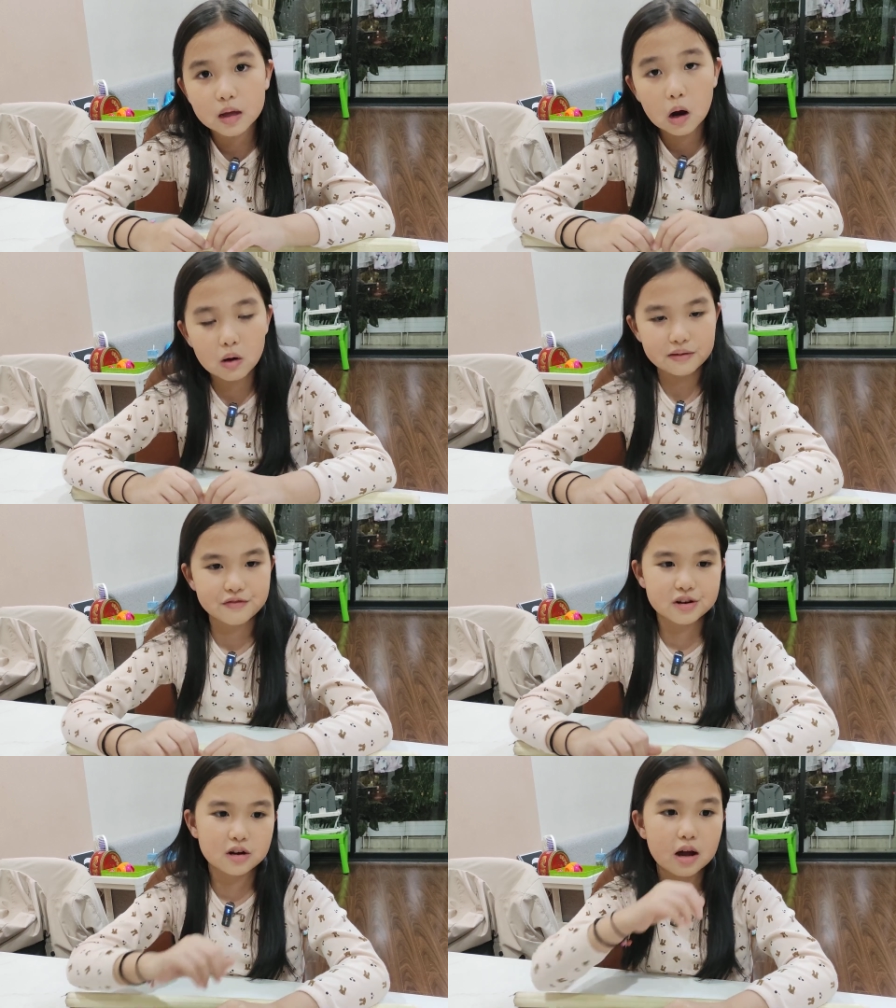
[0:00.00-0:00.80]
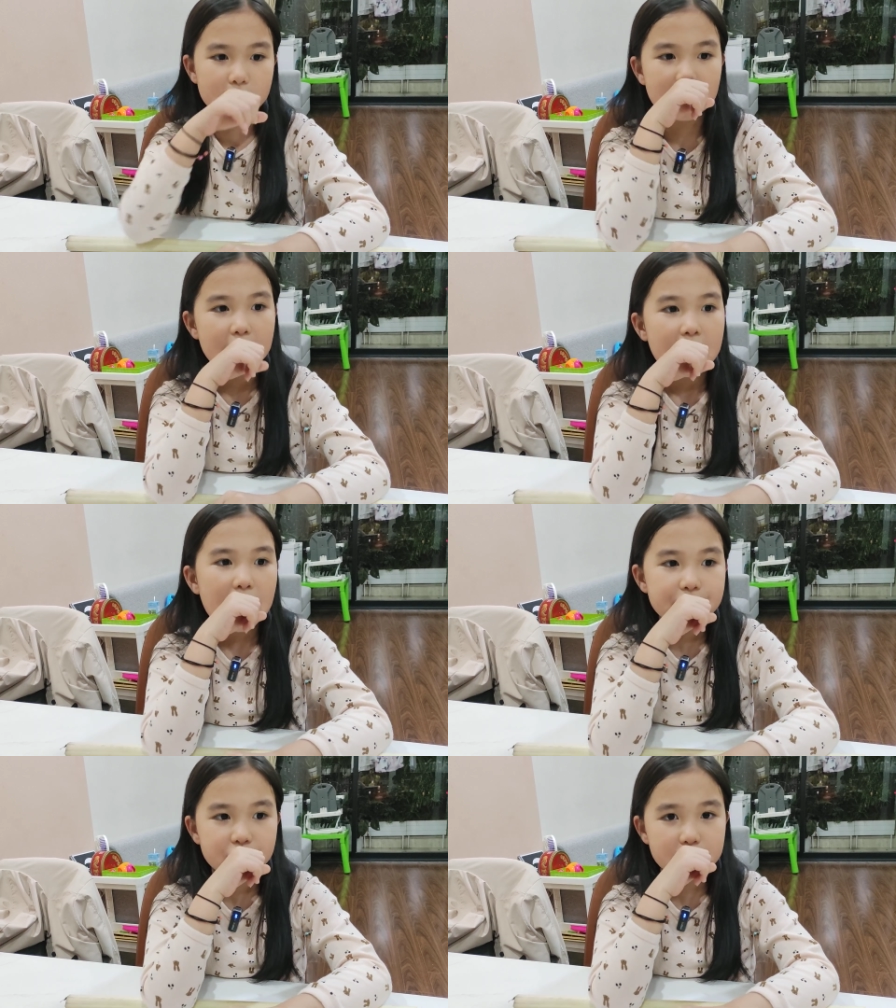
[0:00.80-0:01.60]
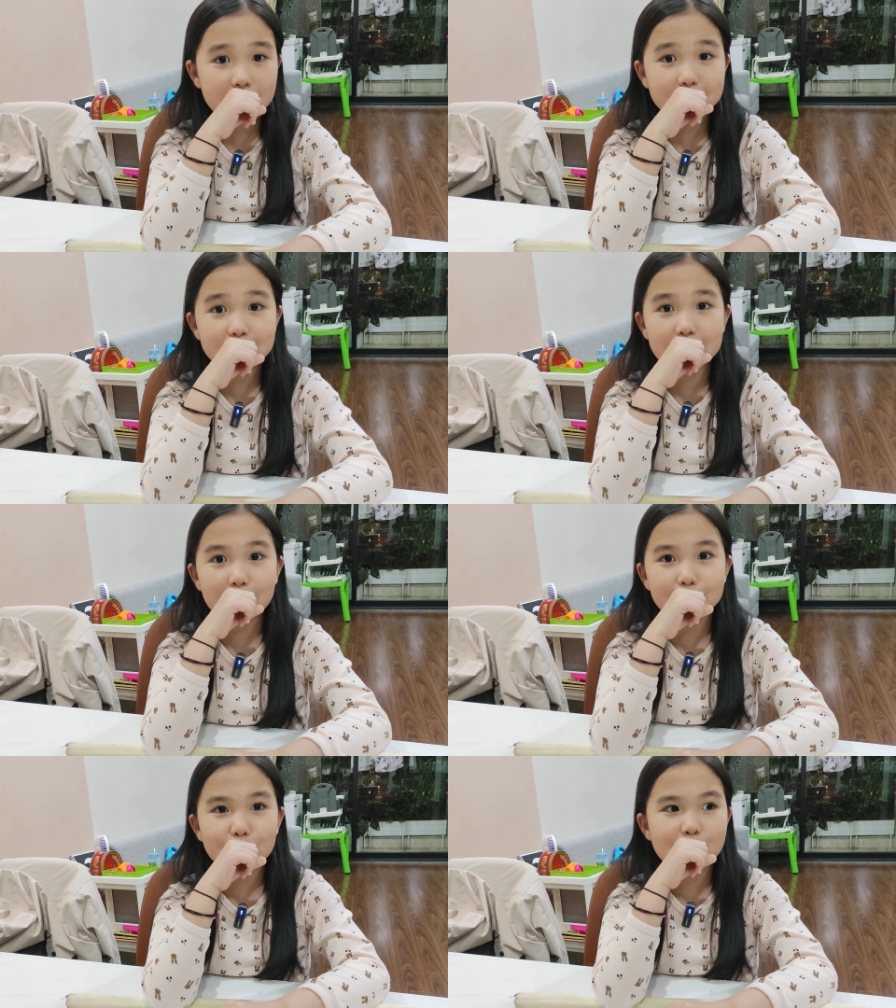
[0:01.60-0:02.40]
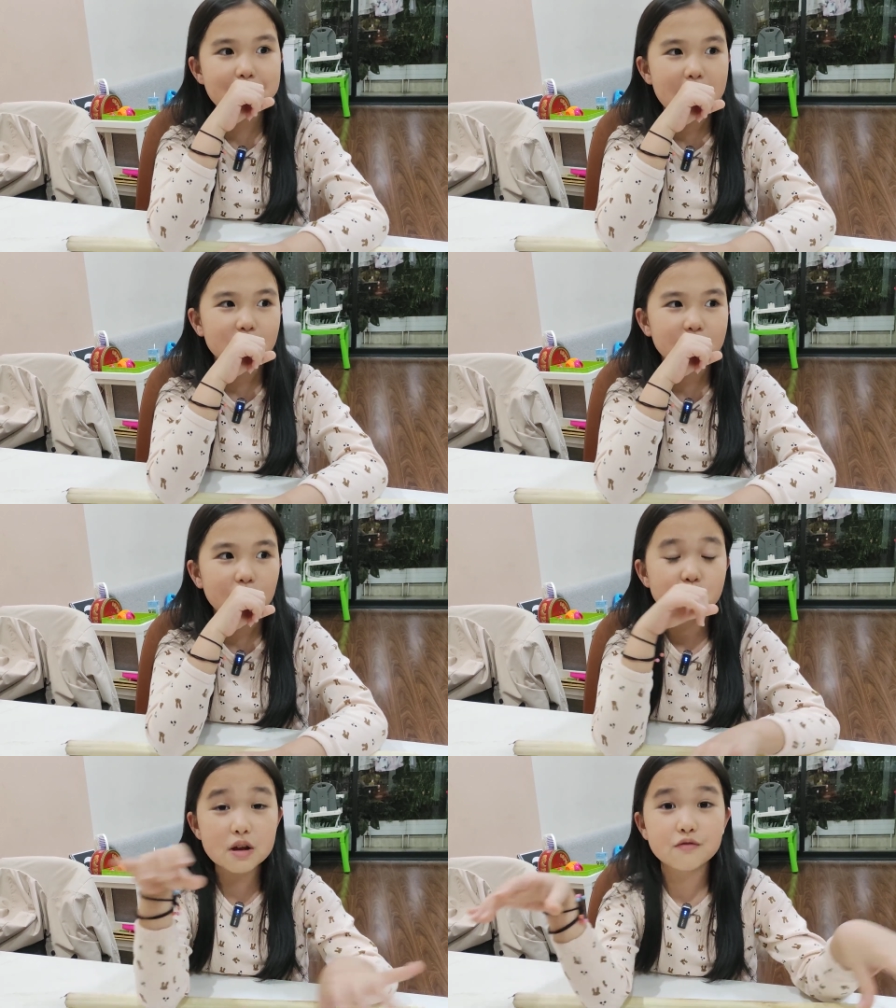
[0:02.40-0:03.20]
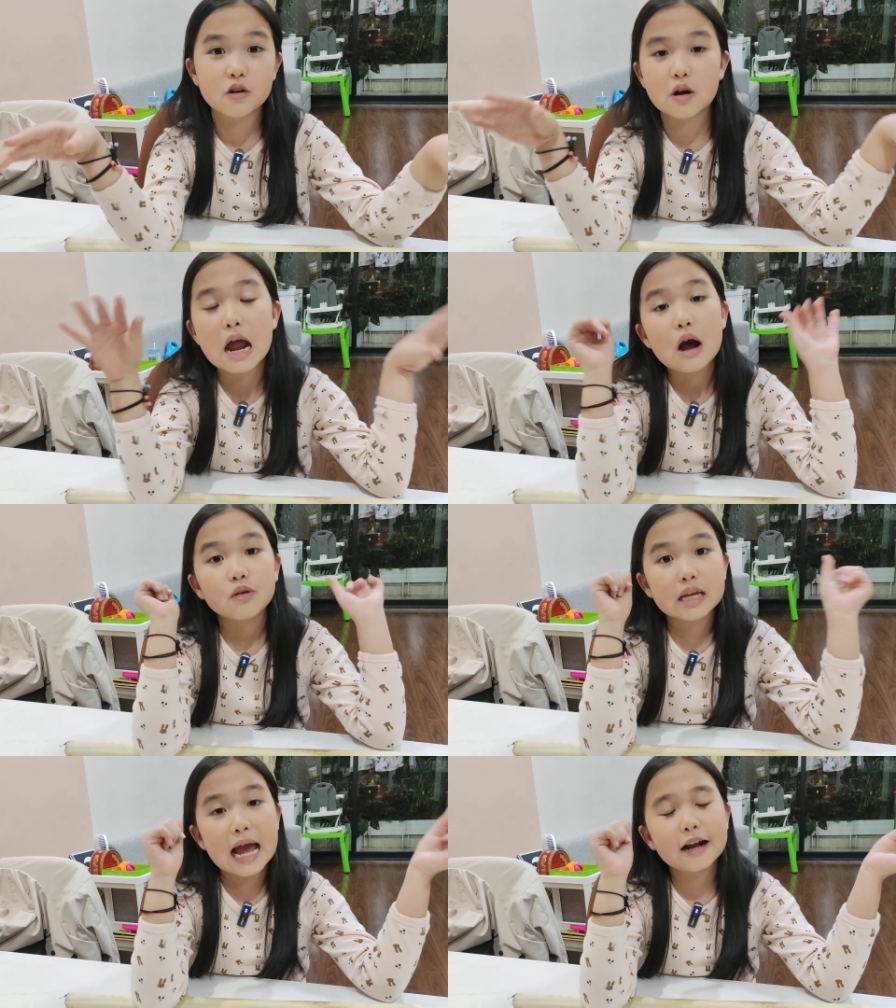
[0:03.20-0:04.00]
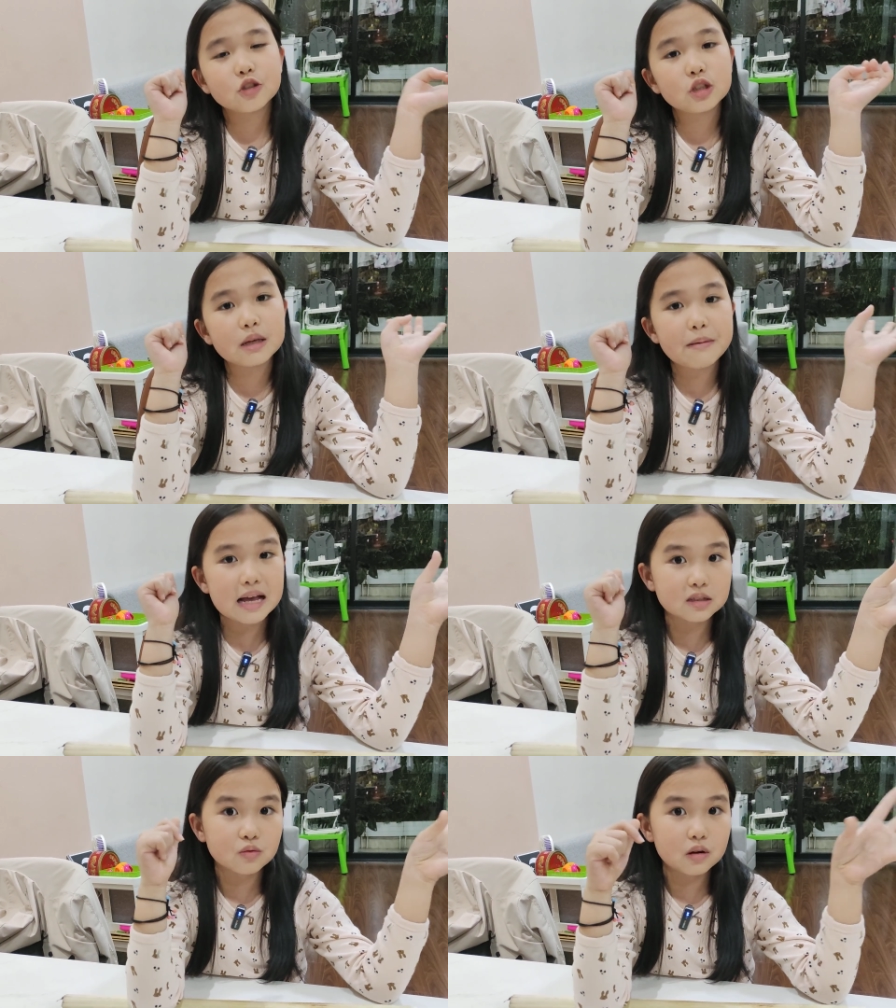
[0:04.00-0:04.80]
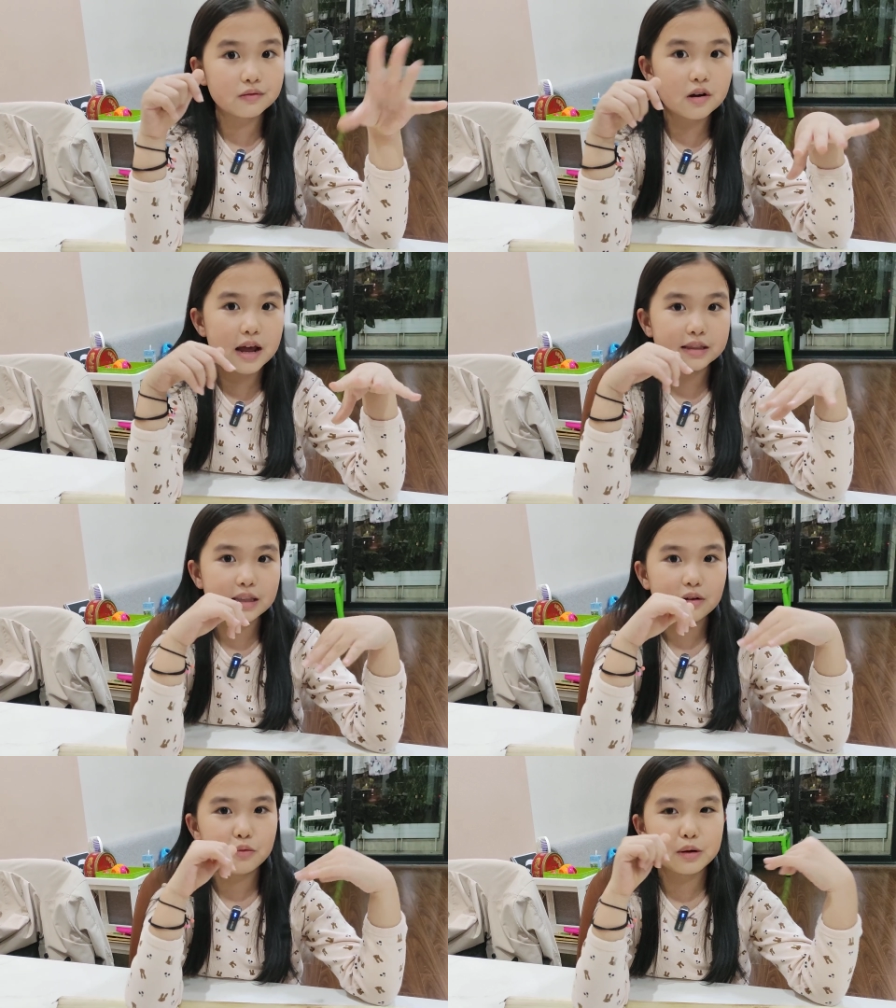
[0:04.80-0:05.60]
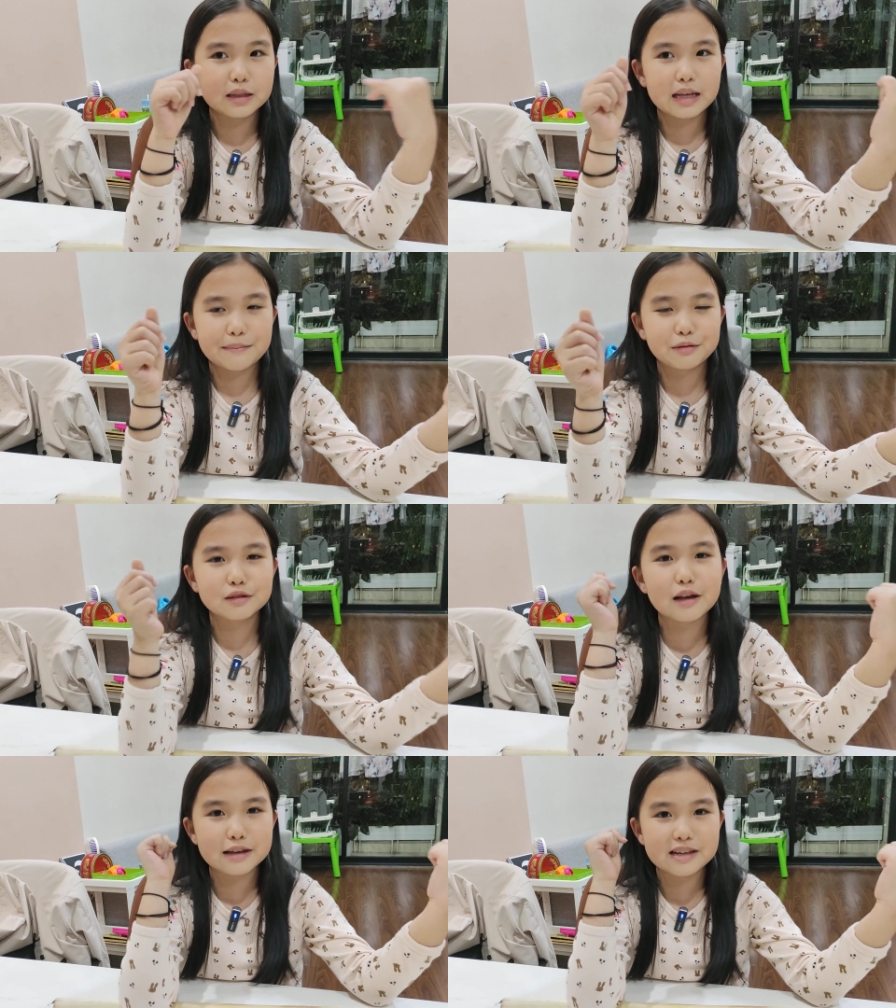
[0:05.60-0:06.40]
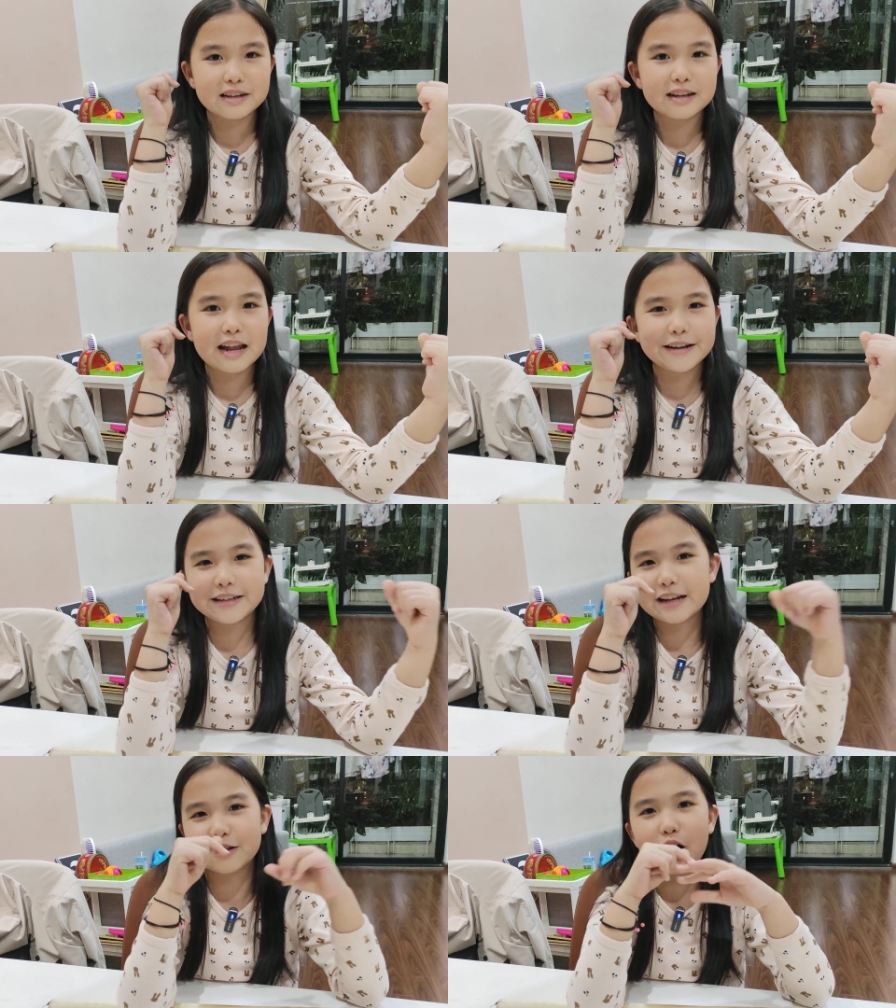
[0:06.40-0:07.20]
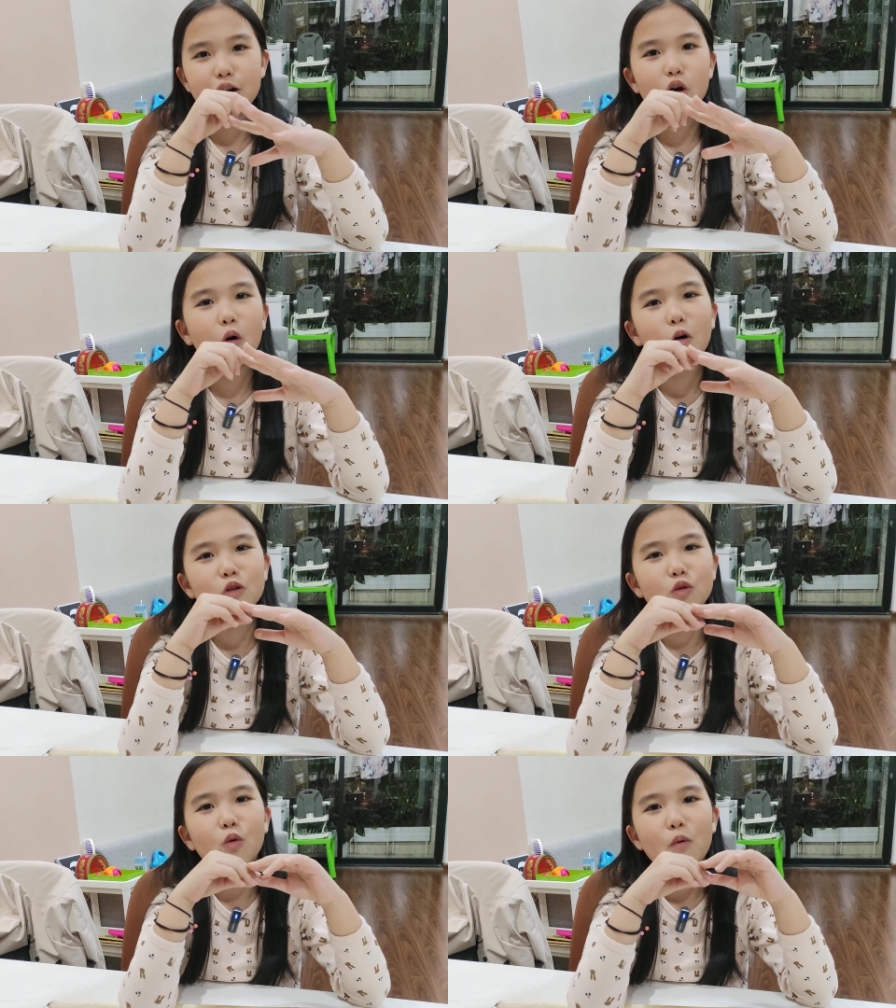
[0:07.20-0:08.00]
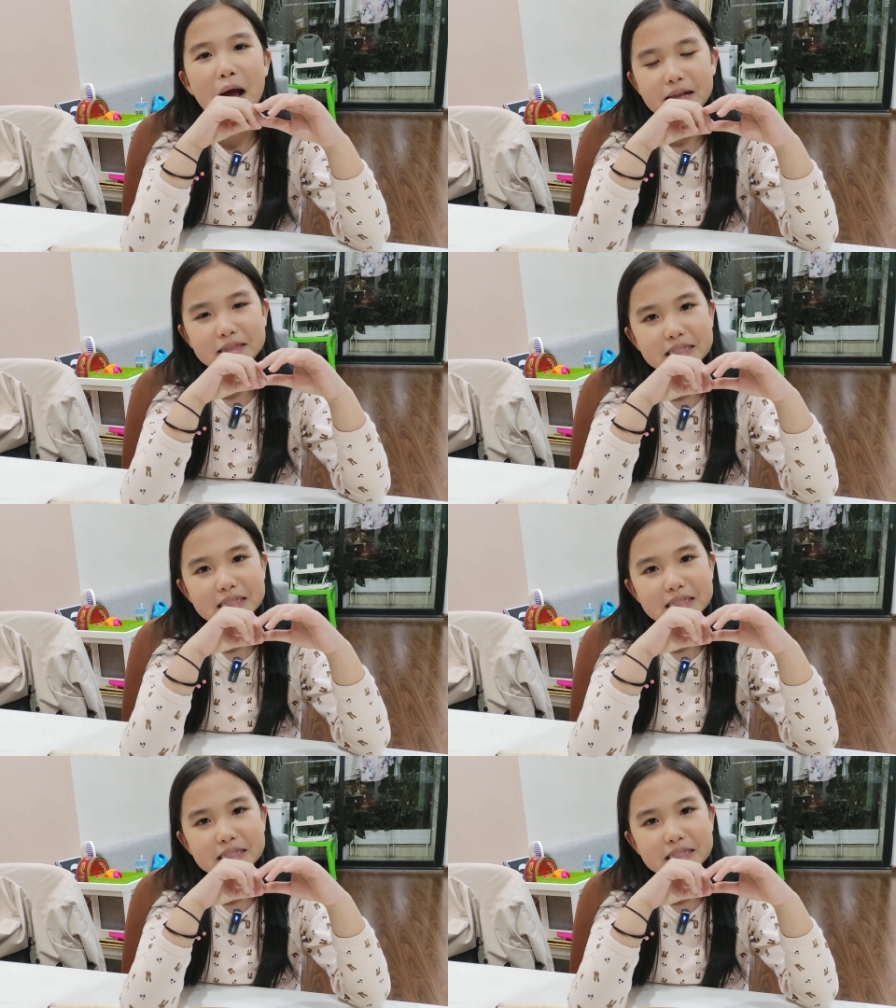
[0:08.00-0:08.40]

Oh, I forgot to tell you about the river. We actually passed the river and then we like play in it, and I got all wet.